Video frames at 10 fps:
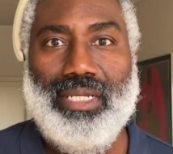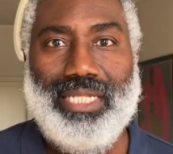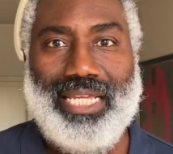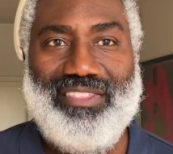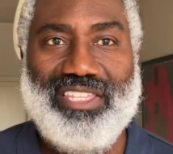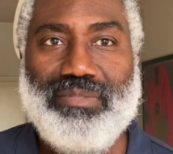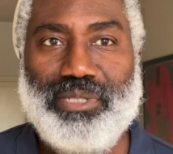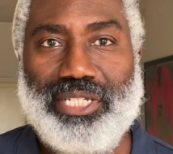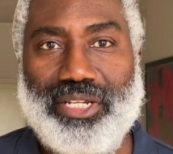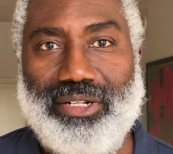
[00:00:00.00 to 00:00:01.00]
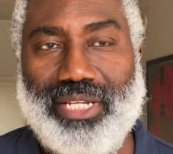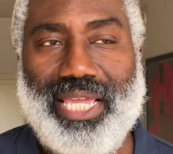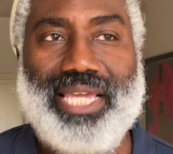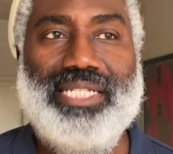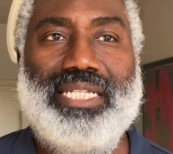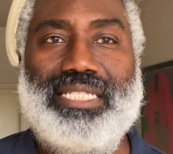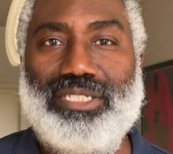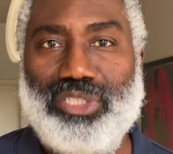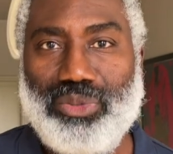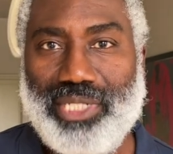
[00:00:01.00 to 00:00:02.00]
In this particular case, it's a
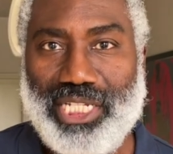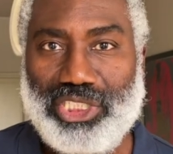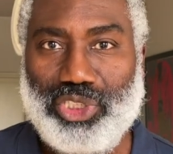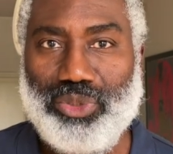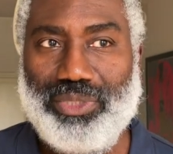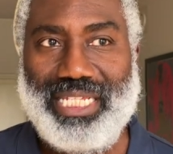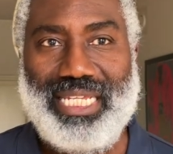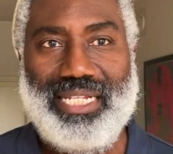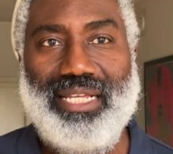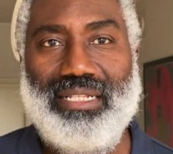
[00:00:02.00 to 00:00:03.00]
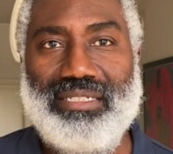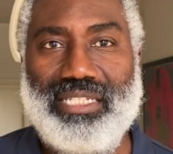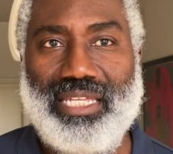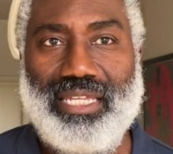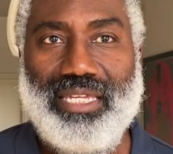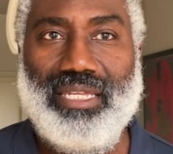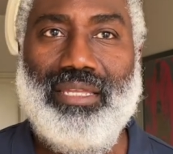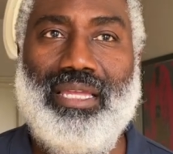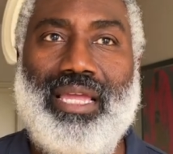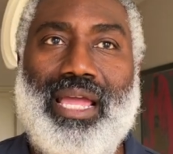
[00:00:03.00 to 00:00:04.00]
2-day shoot in
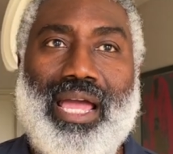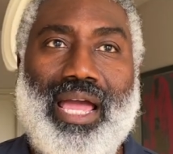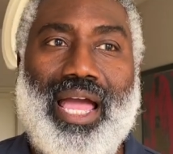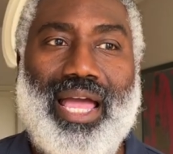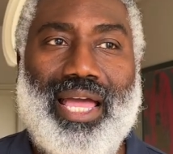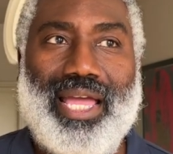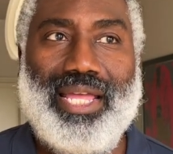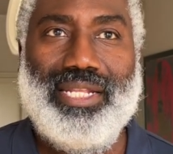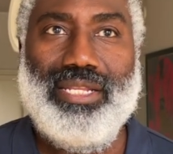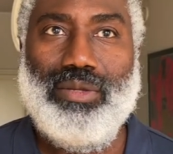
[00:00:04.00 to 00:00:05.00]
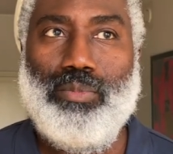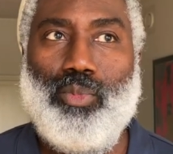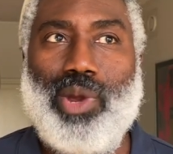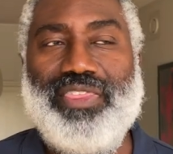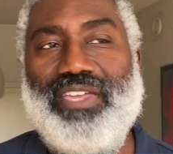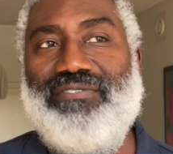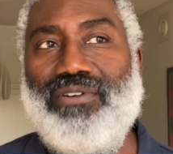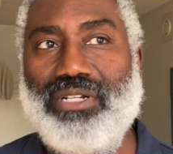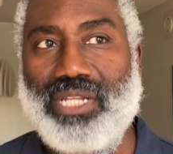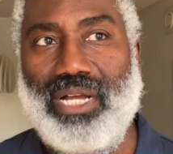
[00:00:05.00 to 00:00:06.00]
Helsinki. And when they
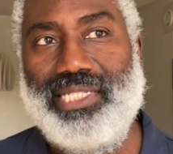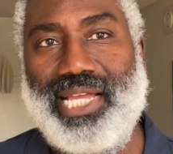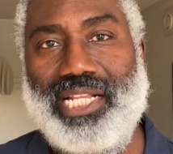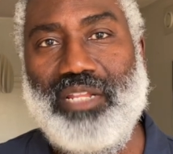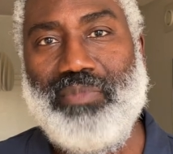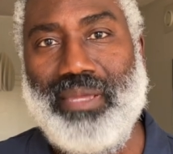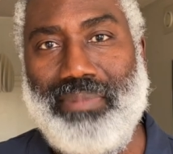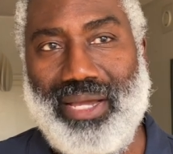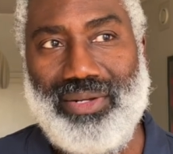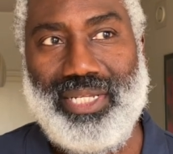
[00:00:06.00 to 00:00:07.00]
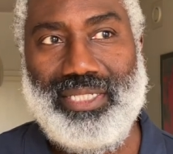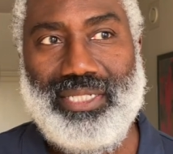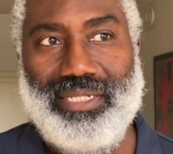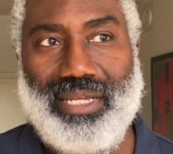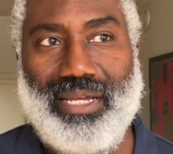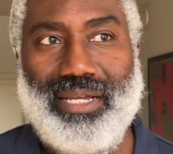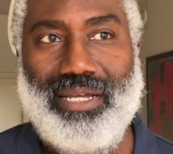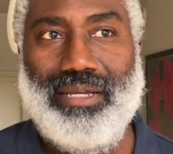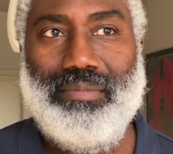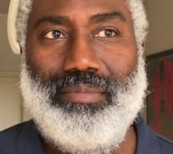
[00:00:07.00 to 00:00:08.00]
first contacted me about it,
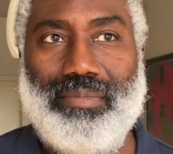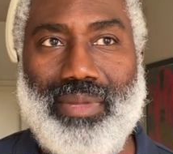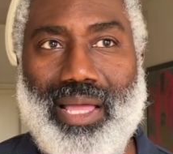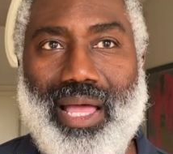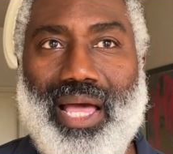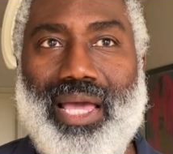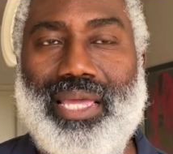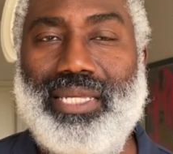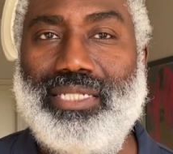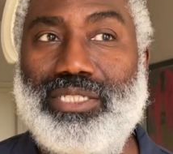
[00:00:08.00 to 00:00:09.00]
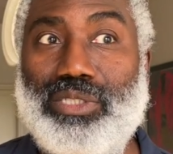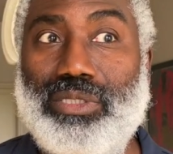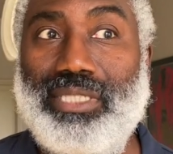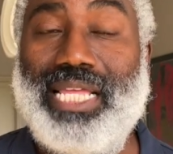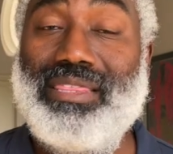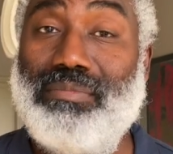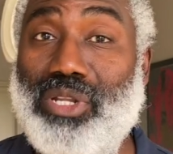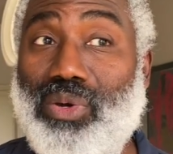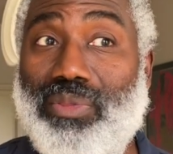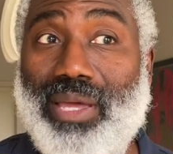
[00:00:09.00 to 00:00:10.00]
I let them
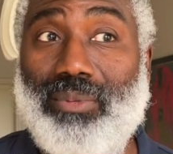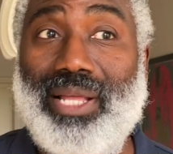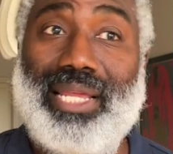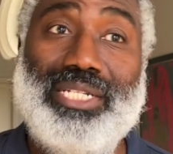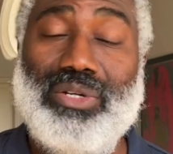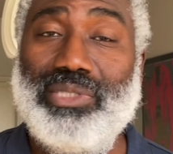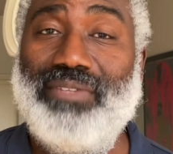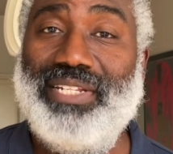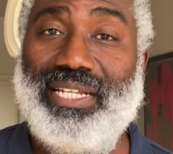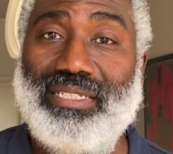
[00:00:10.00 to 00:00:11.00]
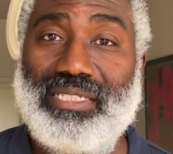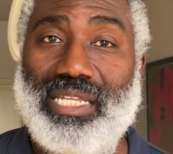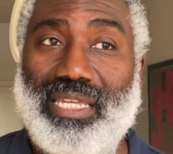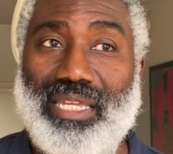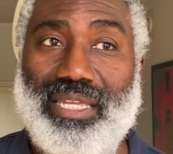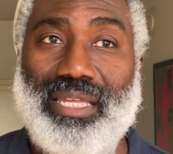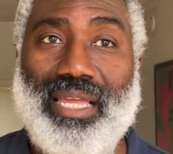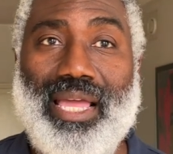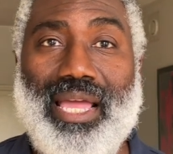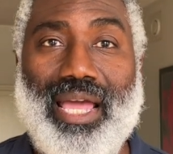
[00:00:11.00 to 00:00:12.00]
know that, well, I don't live in Helsinki,
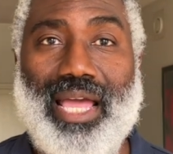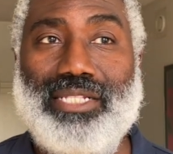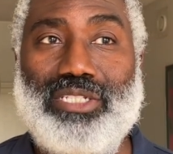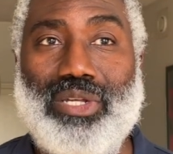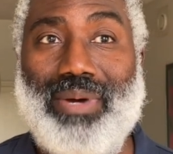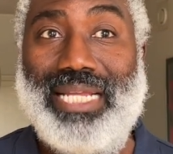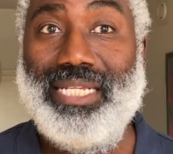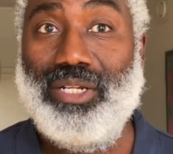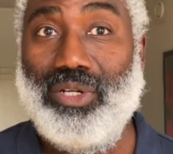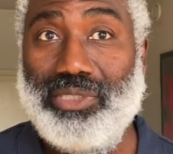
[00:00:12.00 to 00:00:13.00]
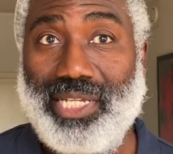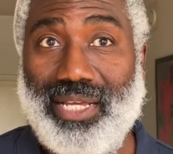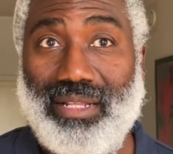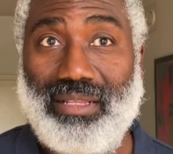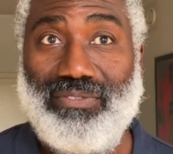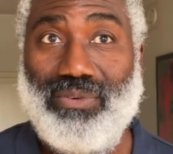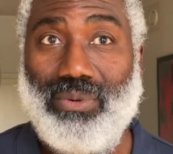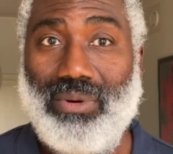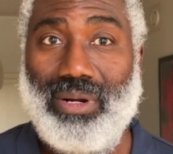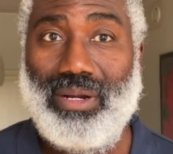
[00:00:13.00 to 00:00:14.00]
and so I need a hotel
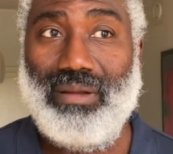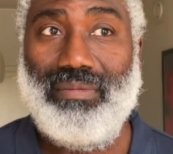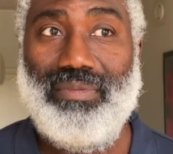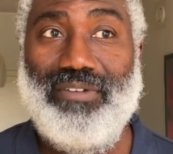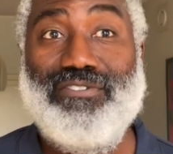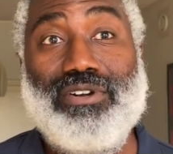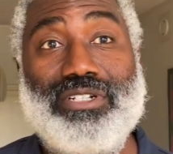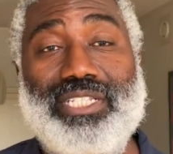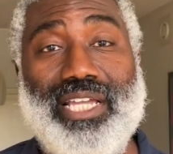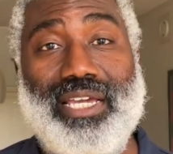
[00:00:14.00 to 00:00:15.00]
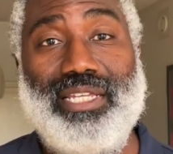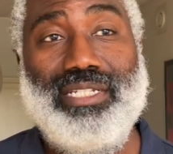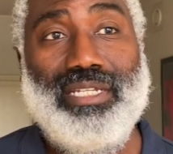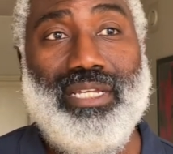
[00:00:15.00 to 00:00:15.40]
for the first night